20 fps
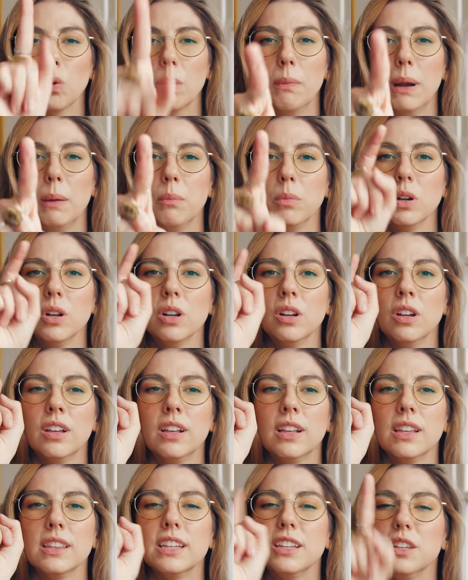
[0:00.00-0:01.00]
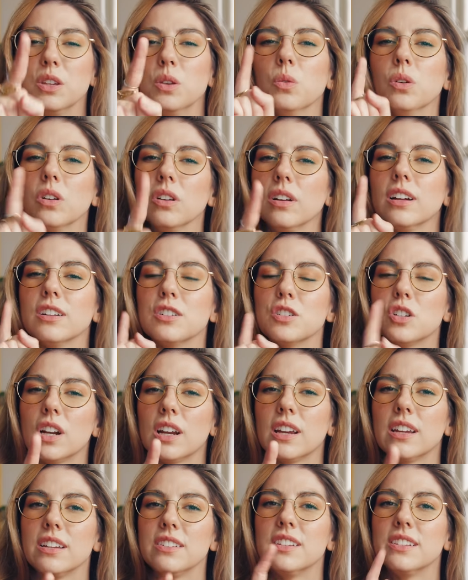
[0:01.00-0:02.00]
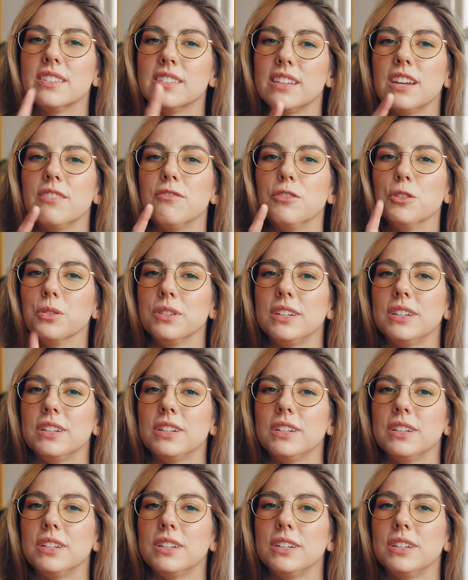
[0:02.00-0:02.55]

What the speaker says: Remember that you are not trying to save your